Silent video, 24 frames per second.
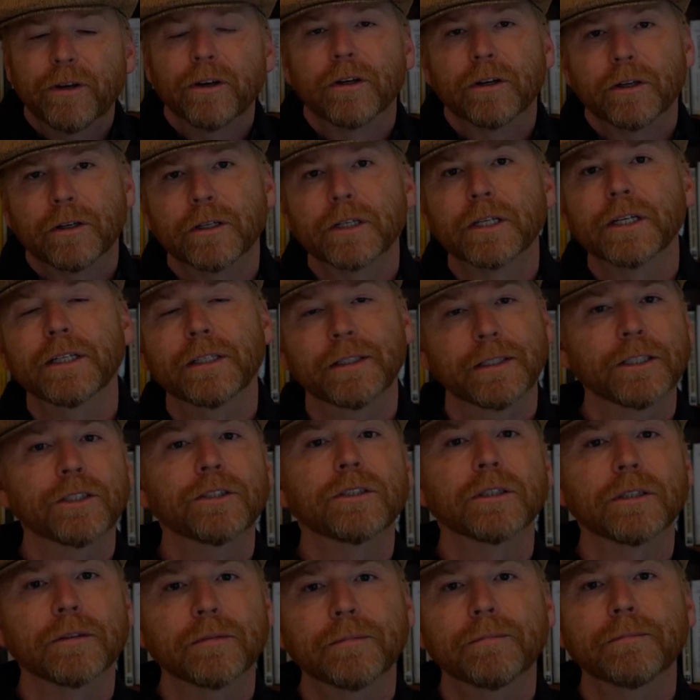her
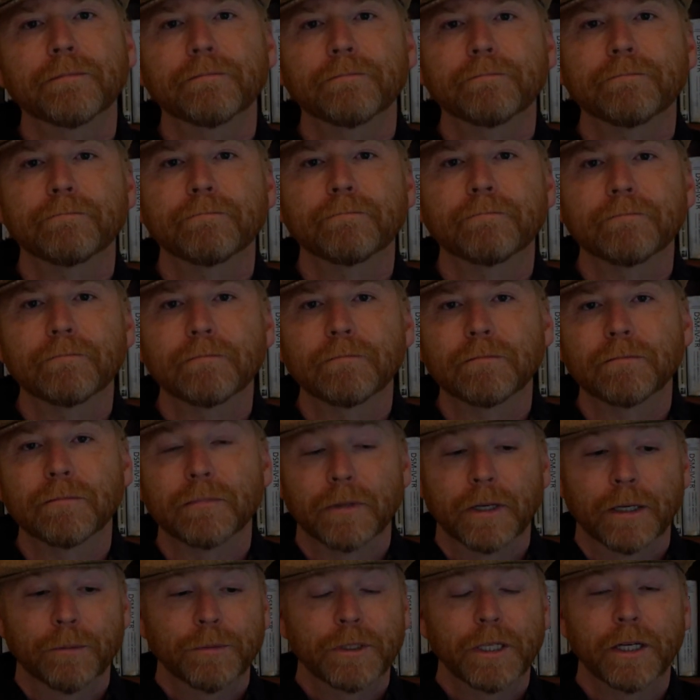condition.
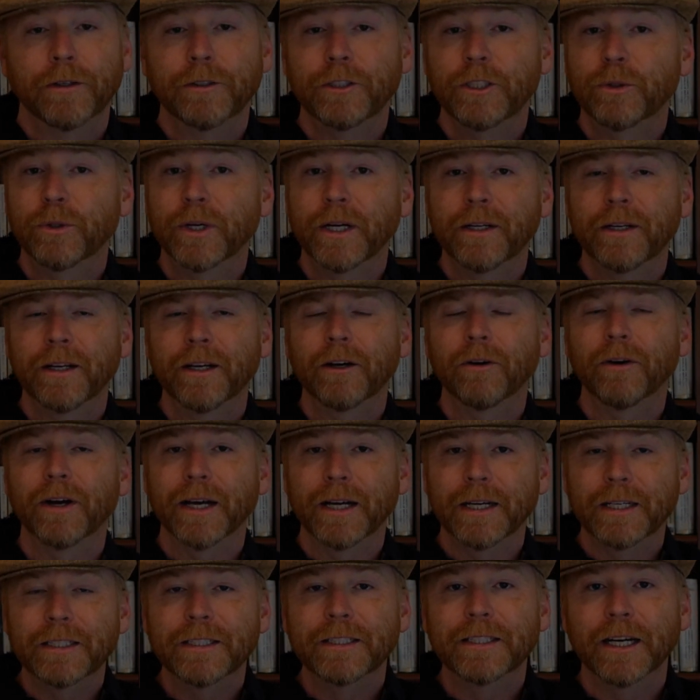I'm telling you right now,
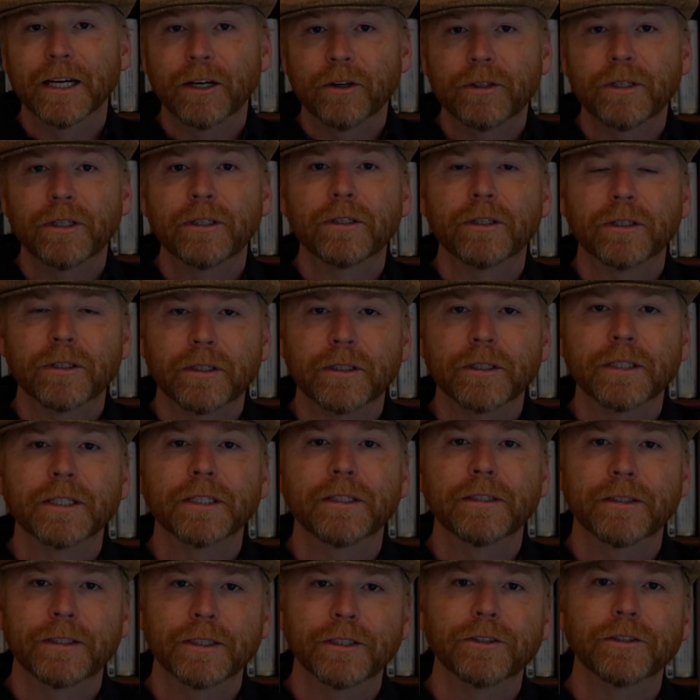I doubted her
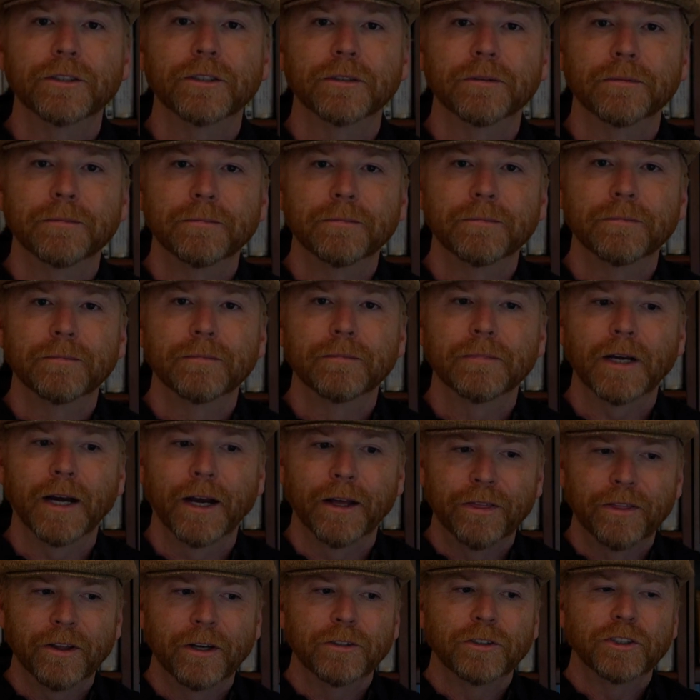condition. I
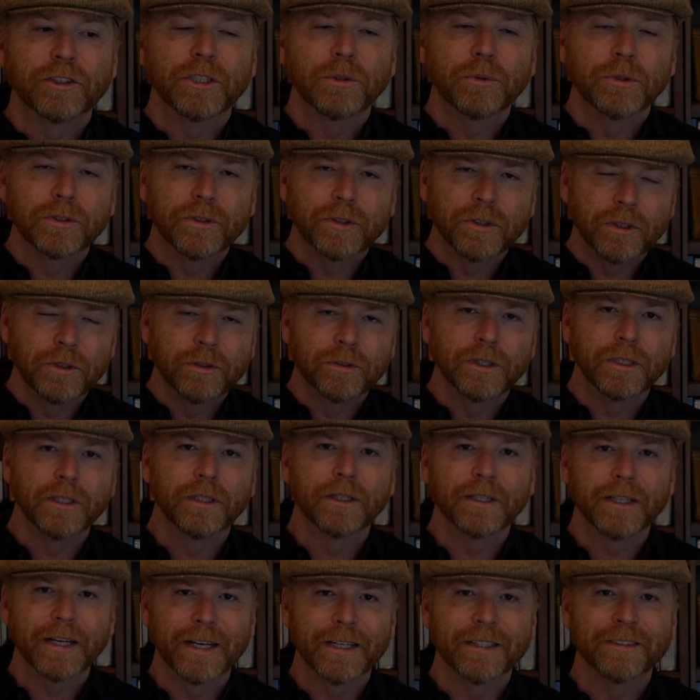thought she was using it
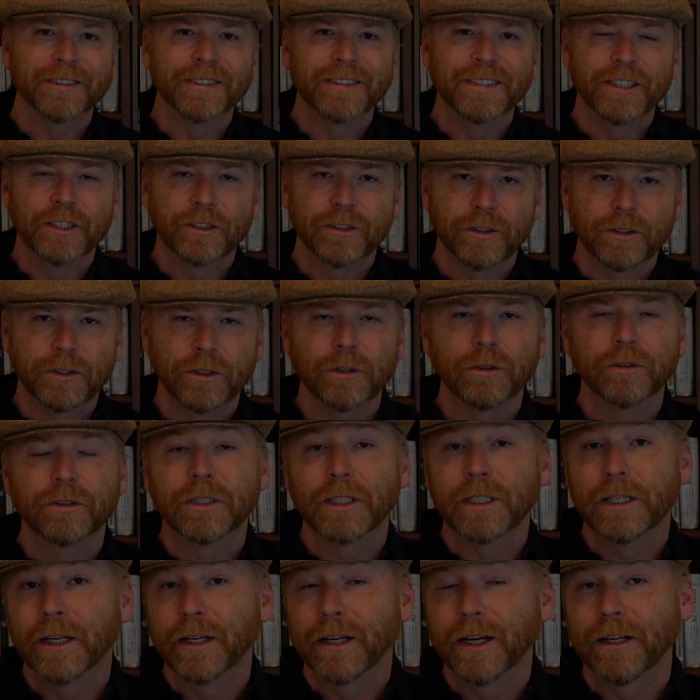as an excuse to
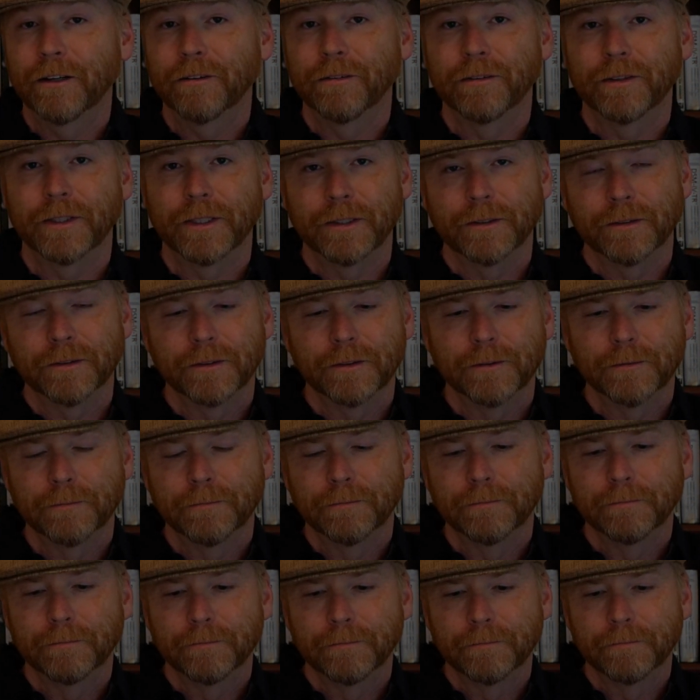get out of things.
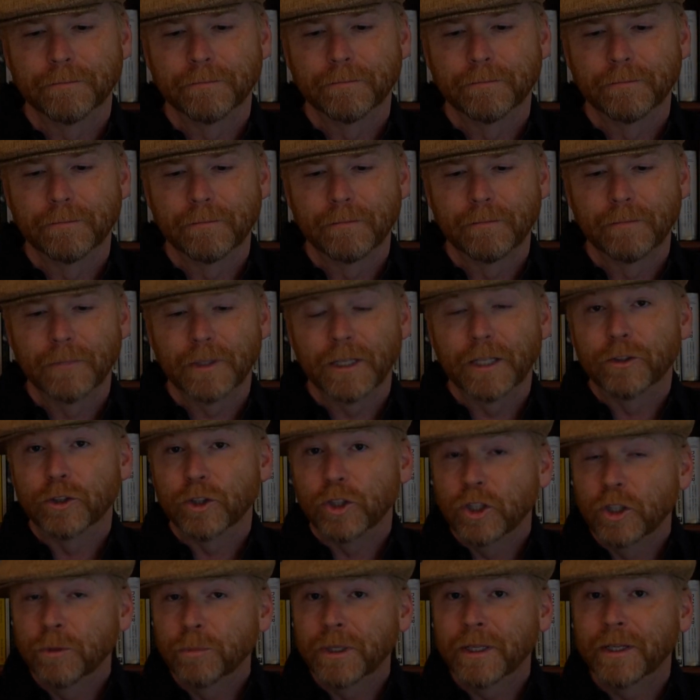It's
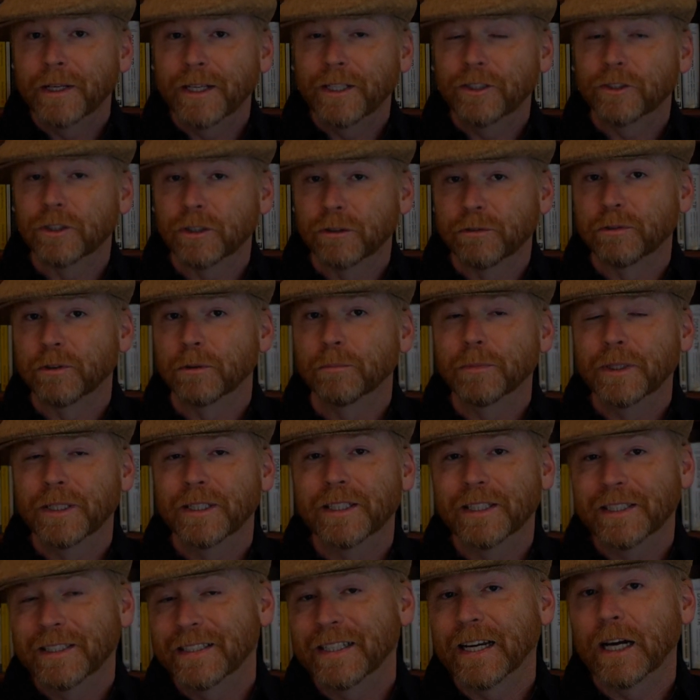human nature for me to
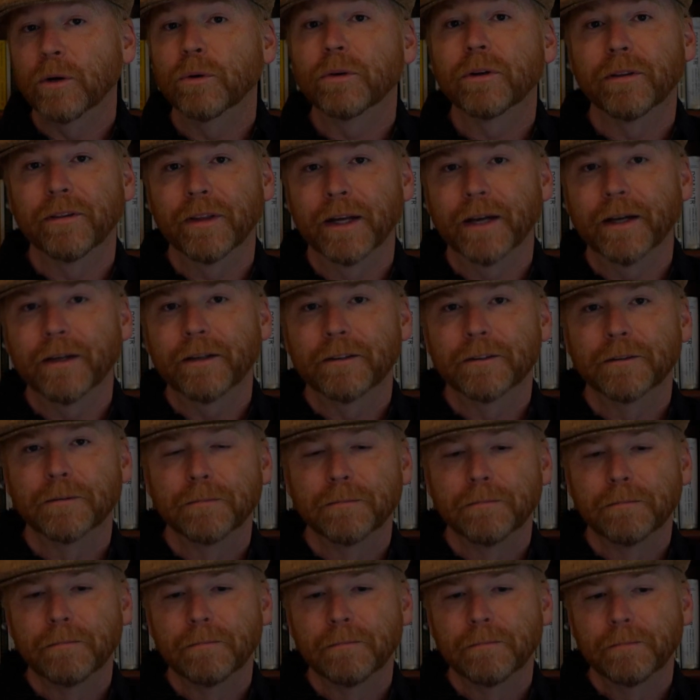doubt that,
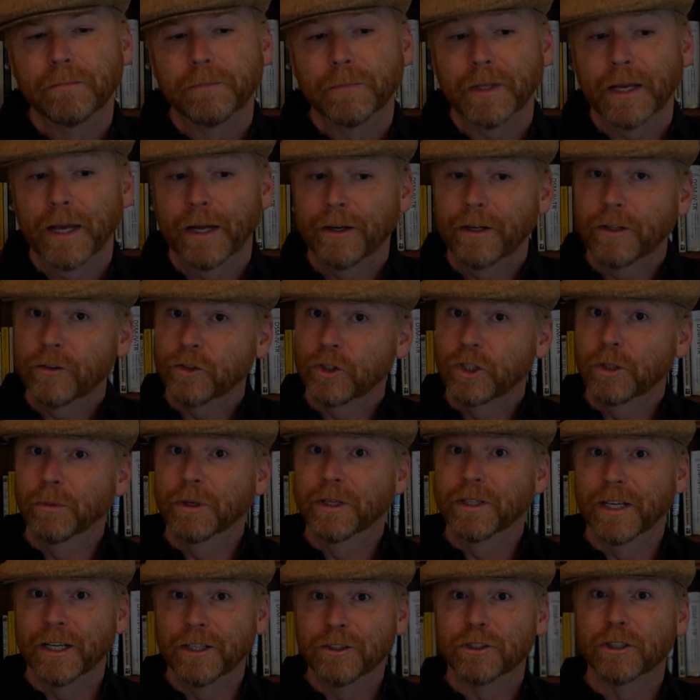and it's human
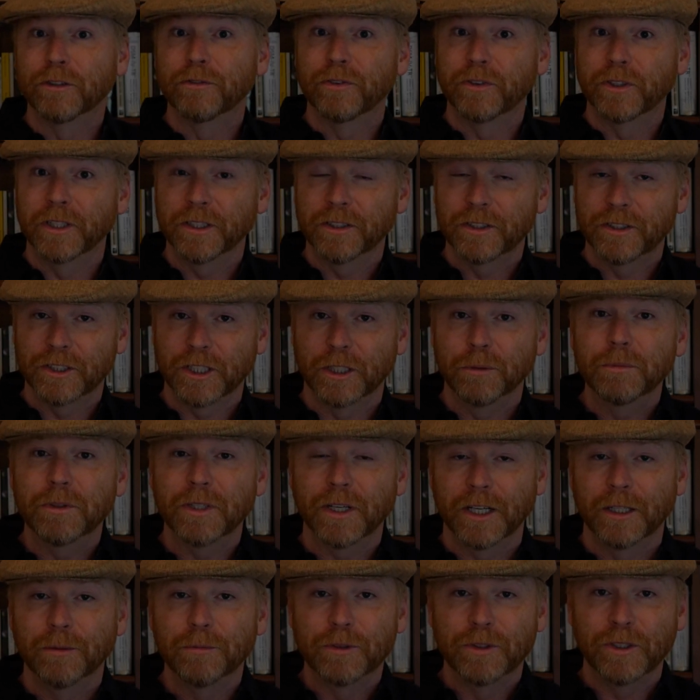nature for us
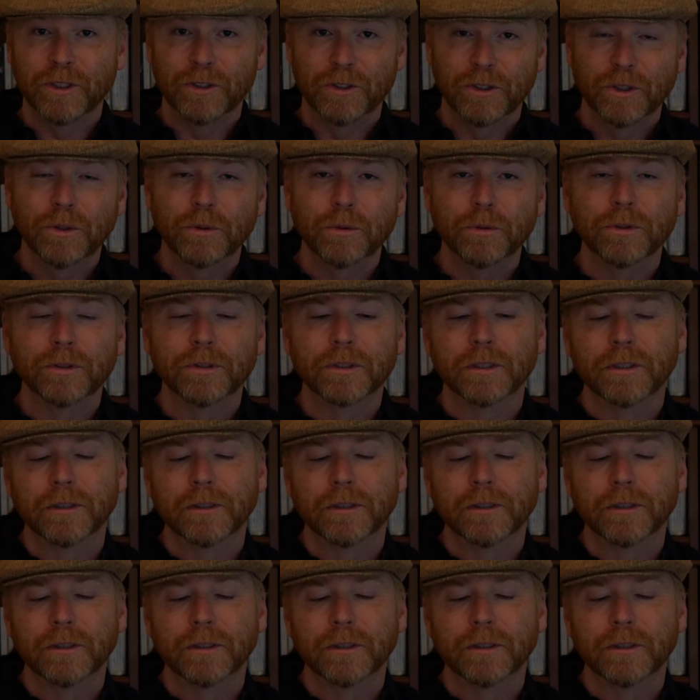sometimes to use